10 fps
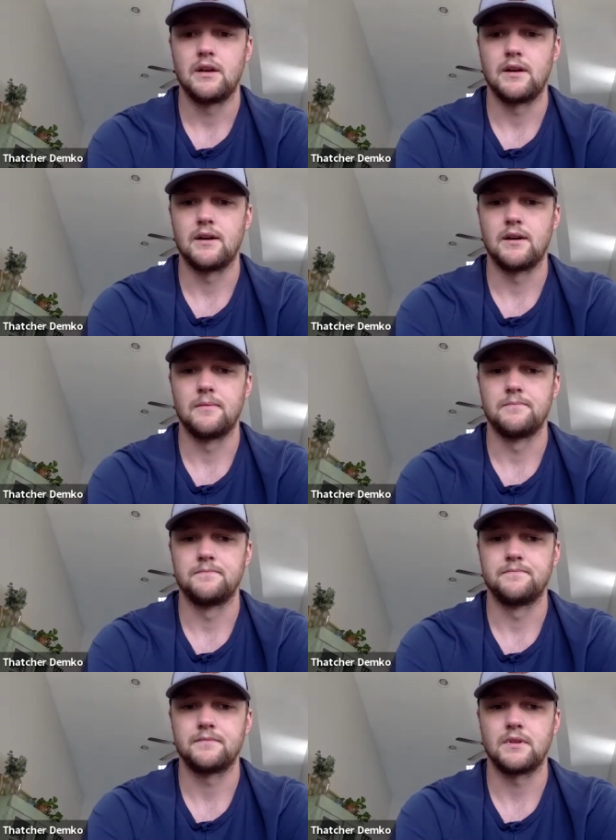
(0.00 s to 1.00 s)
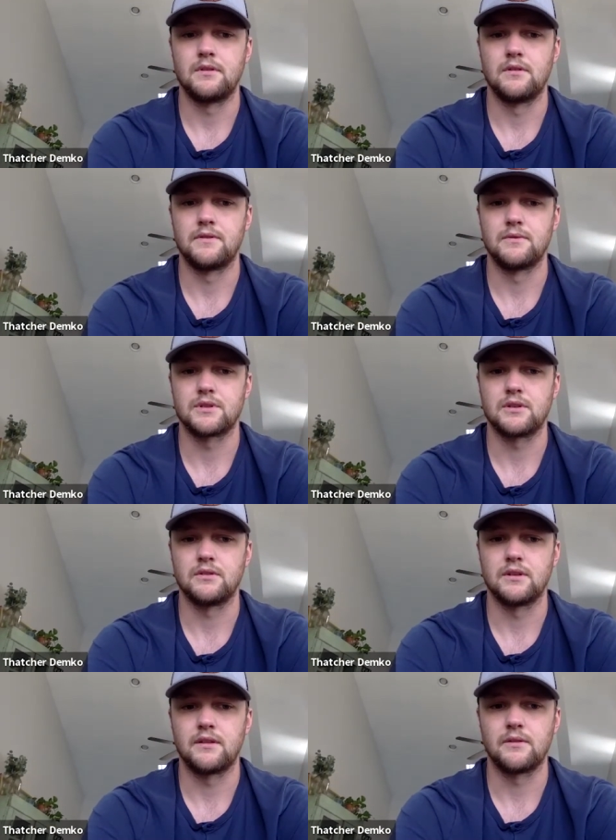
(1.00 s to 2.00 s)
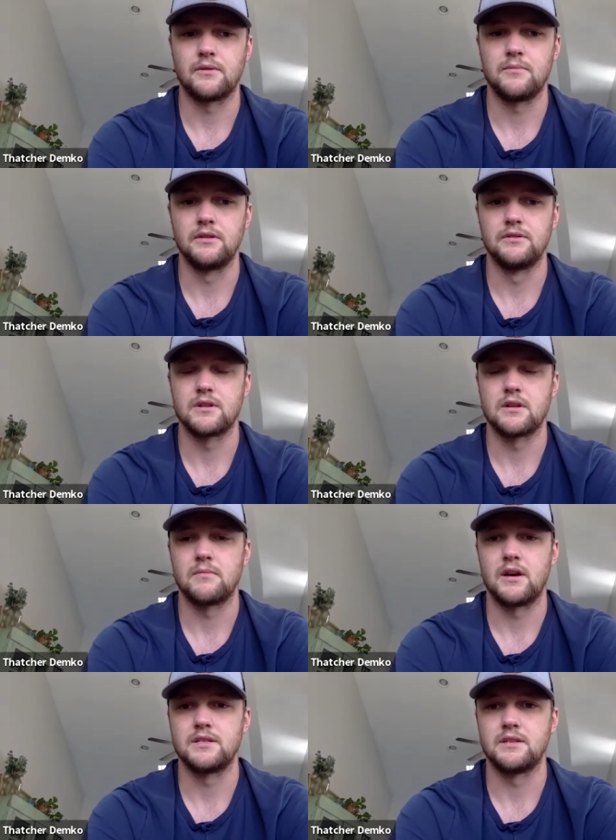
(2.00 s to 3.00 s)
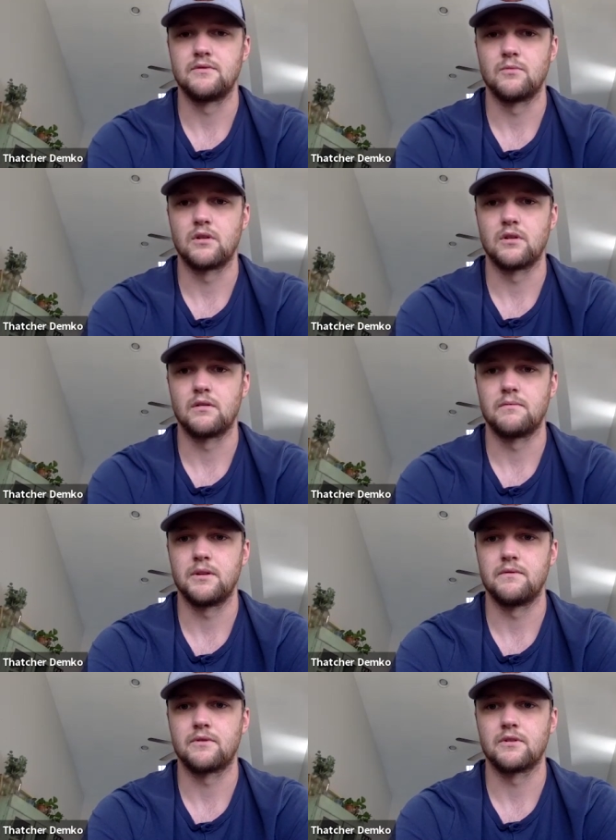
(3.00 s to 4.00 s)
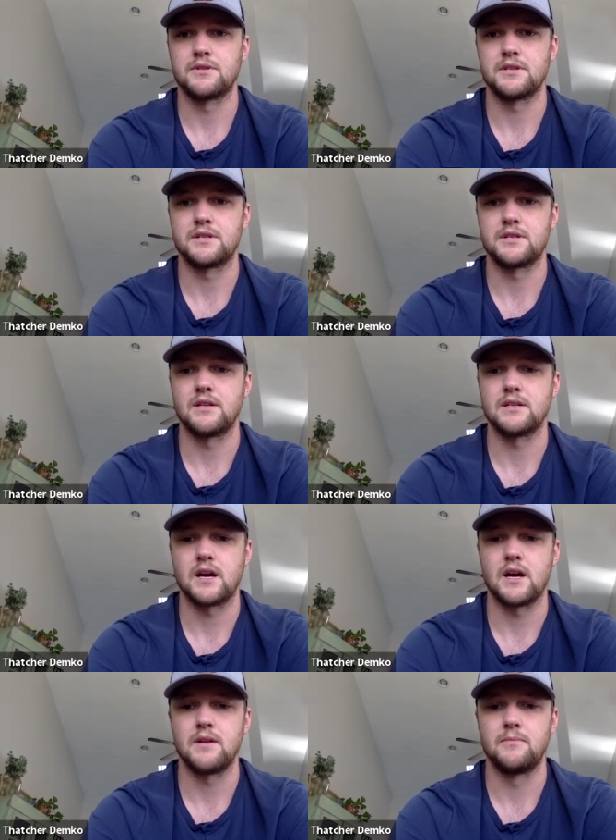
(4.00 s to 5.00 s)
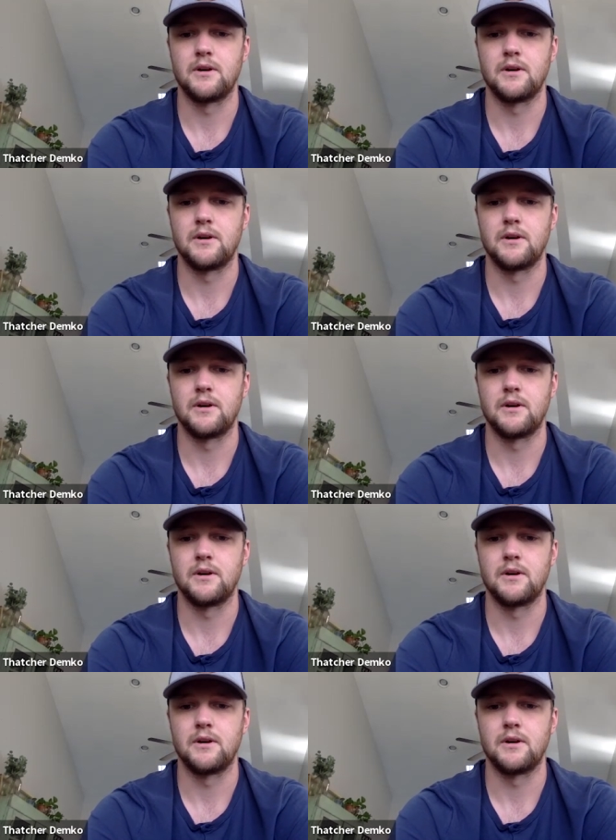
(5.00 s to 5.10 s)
Um, you know, if it was cold, I think we'd be losing our minds even more, being forced to stay inside.